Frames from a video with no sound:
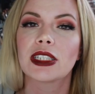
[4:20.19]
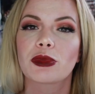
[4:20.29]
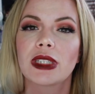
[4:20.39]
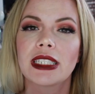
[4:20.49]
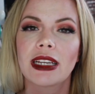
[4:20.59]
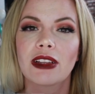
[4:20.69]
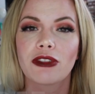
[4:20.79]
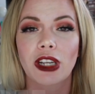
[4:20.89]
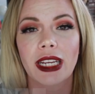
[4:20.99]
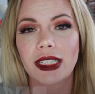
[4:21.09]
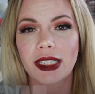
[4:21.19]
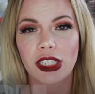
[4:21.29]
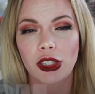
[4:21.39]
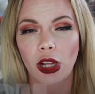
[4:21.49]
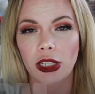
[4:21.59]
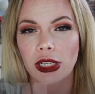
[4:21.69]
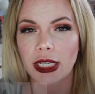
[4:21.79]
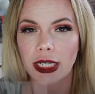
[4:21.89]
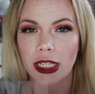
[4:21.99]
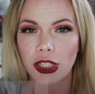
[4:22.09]
These retail for
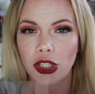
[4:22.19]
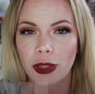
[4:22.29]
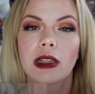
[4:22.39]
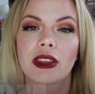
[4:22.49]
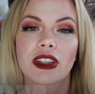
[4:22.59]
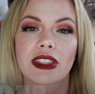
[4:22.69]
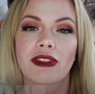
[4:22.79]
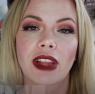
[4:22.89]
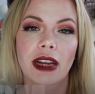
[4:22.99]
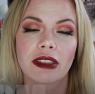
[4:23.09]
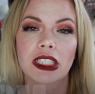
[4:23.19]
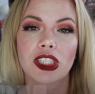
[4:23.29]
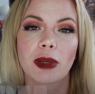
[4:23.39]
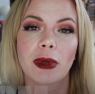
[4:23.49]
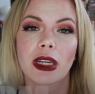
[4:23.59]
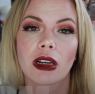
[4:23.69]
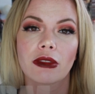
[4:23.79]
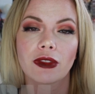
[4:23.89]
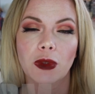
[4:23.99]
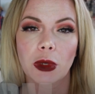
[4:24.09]
$18 each. There is a flat rate shipping
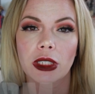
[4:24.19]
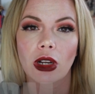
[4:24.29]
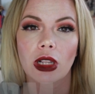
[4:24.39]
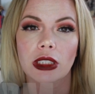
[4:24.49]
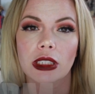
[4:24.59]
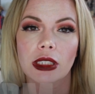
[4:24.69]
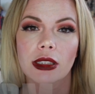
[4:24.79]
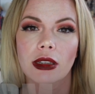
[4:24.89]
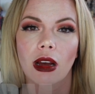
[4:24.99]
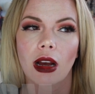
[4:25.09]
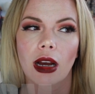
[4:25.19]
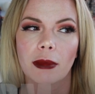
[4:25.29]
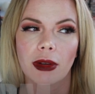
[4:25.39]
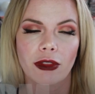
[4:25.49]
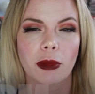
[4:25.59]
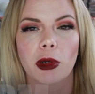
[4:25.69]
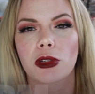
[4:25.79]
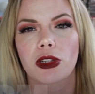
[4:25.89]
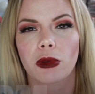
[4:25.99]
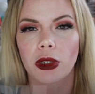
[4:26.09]
of $4 um, for
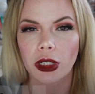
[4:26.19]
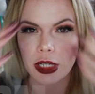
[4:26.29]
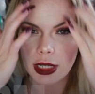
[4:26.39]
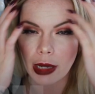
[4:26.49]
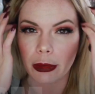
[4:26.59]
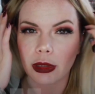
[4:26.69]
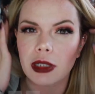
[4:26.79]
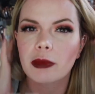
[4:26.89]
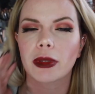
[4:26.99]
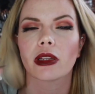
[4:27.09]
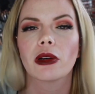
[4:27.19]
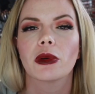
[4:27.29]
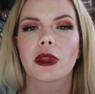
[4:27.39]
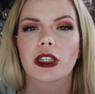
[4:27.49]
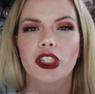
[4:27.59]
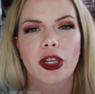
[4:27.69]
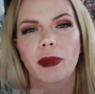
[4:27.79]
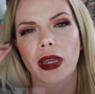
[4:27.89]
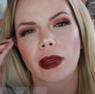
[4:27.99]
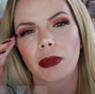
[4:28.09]
most orders. I will link below their
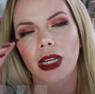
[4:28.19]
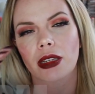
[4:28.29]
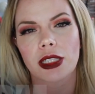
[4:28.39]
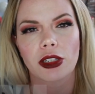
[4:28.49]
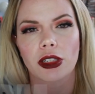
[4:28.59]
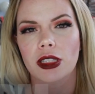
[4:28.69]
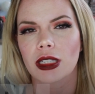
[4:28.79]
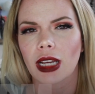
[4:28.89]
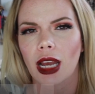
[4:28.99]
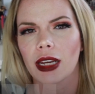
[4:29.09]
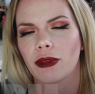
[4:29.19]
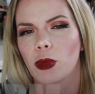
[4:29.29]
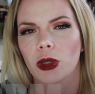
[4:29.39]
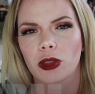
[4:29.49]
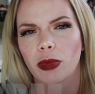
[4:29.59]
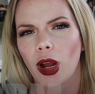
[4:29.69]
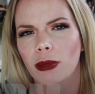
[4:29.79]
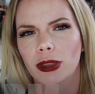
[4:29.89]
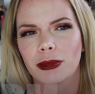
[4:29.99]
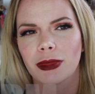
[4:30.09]
shipping because it turns into kind of a word
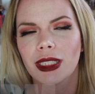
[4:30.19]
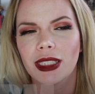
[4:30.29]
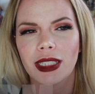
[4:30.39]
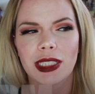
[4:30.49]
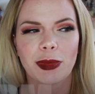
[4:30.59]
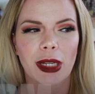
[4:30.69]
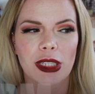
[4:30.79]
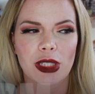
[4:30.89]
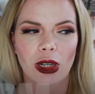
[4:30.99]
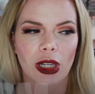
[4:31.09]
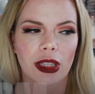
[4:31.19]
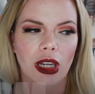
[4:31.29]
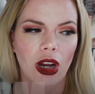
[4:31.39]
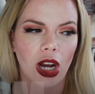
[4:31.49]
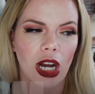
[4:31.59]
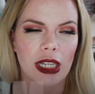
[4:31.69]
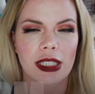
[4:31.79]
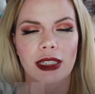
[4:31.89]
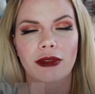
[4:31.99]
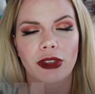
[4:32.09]
problem. It depends on the
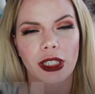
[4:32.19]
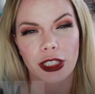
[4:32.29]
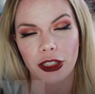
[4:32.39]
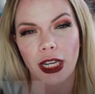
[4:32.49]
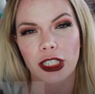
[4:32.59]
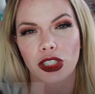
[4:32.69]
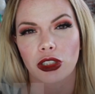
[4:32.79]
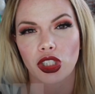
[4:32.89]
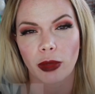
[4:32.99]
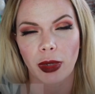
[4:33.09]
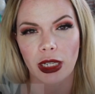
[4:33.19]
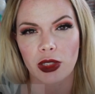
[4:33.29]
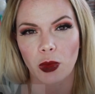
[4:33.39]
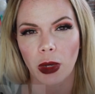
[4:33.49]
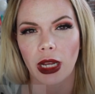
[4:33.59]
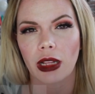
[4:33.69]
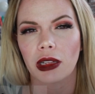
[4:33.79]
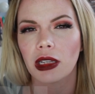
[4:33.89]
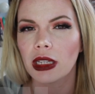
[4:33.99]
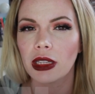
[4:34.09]
cost and for international shipping as
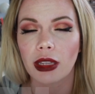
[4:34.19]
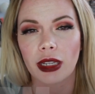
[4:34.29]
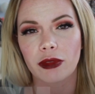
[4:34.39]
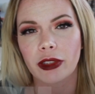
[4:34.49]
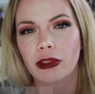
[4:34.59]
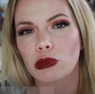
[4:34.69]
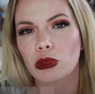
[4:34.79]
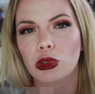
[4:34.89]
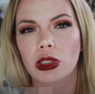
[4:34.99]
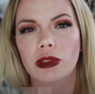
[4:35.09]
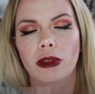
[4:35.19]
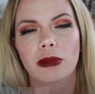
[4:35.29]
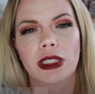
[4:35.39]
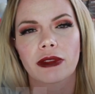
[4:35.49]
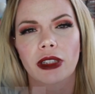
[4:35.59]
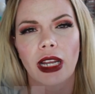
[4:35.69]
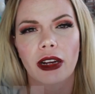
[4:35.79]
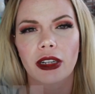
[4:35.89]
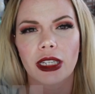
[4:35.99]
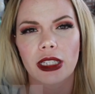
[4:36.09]
well. They have different rules from different
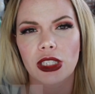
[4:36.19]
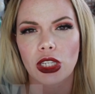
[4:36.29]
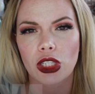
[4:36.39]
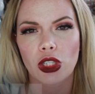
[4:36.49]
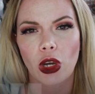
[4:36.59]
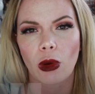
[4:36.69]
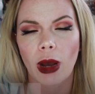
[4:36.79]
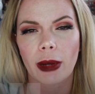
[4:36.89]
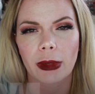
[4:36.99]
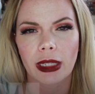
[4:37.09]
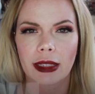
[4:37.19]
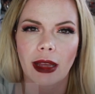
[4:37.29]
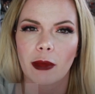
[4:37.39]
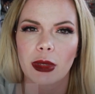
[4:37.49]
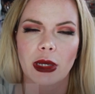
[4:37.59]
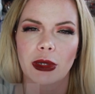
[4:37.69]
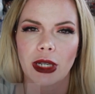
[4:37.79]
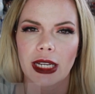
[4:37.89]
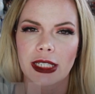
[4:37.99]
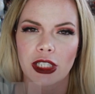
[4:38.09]
areas, so I will link that below.
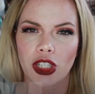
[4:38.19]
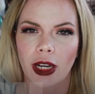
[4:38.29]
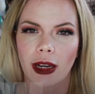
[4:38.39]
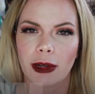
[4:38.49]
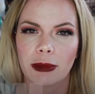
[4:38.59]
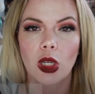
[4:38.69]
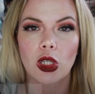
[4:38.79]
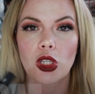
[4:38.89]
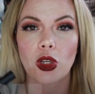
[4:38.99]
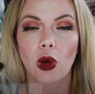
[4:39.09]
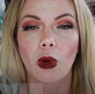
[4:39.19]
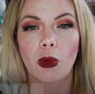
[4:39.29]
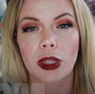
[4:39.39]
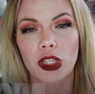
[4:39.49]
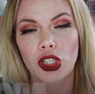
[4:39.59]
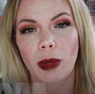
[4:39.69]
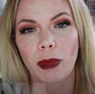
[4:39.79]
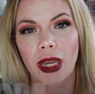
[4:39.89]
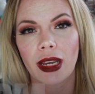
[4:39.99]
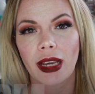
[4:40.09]
You guys can check out. So with
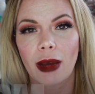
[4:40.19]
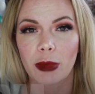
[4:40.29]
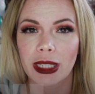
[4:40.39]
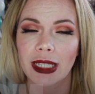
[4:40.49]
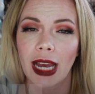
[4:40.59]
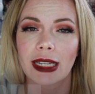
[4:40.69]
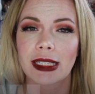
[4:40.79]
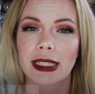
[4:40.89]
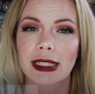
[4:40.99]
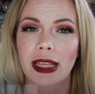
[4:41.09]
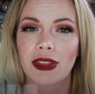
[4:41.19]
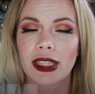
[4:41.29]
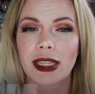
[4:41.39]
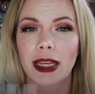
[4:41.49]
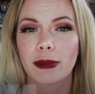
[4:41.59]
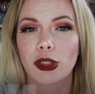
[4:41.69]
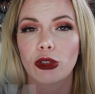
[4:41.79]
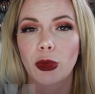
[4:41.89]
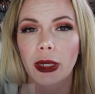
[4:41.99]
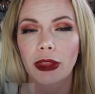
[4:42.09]
shipping and with taxes, this came
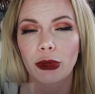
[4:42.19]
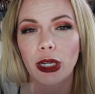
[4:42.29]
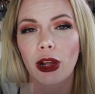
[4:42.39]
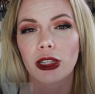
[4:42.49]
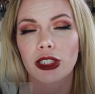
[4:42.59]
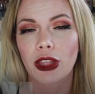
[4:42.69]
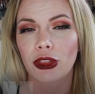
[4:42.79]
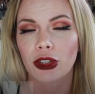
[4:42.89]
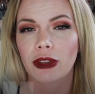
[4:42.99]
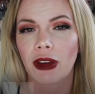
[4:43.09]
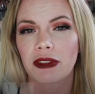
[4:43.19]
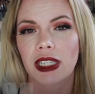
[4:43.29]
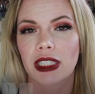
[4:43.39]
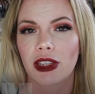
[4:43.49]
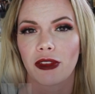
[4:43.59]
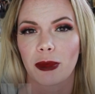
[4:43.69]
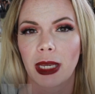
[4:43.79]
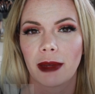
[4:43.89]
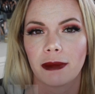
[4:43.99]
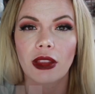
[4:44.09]
to $23.35 for
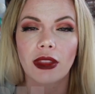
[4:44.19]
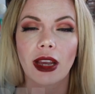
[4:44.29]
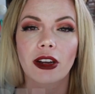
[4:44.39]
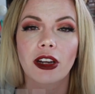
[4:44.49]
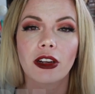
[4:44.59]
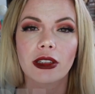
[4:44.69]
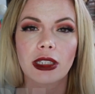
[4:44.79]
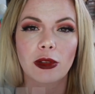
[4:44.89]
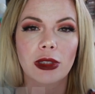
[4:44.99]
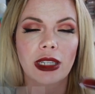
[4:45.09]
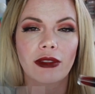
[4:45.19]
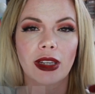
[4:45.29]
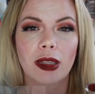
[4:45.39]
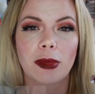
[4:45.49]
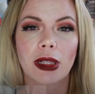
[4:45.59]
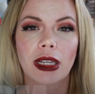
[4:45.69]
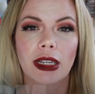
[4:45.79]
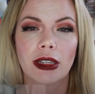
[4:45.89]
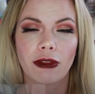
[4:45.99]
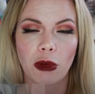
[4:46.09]
me. They are currently only available
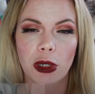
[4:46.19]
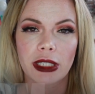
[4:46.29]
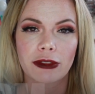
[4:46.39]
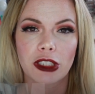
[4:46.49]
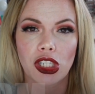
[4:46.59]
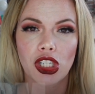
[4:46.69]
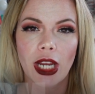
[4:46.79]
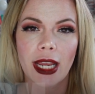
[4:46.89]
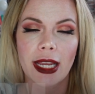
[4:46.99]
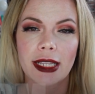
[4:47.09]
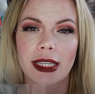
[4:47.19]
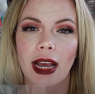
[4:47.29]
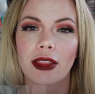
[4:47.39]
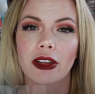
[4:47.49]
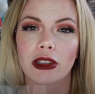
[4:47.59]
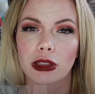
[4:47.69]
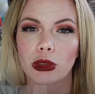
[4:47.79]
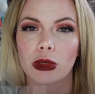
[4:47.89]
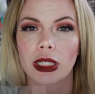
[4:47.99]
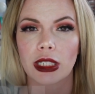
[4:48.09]
in four different shades, and they're
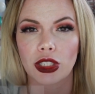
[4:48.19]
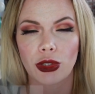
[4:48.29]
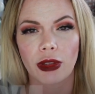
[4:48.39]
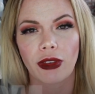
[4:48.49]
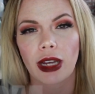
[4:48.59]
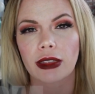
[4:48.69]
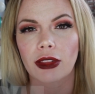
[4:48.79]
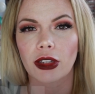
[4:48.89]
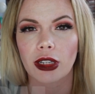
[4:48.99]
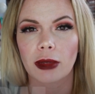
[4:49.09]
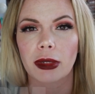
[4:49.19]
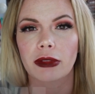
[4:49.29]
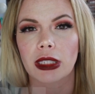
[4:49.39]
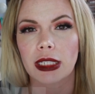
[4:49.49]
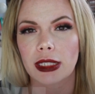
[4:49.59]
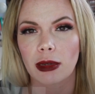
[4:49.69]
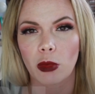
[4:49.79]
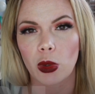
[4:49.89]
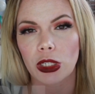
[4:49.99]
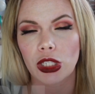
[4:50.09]
alluding to the fact that they're going to be releasing
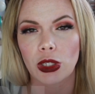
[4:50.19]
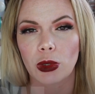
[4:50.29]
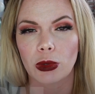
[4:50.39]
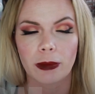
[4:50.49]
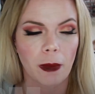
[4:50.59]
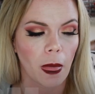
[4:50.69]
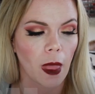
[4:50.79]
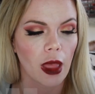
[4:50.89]
more soon.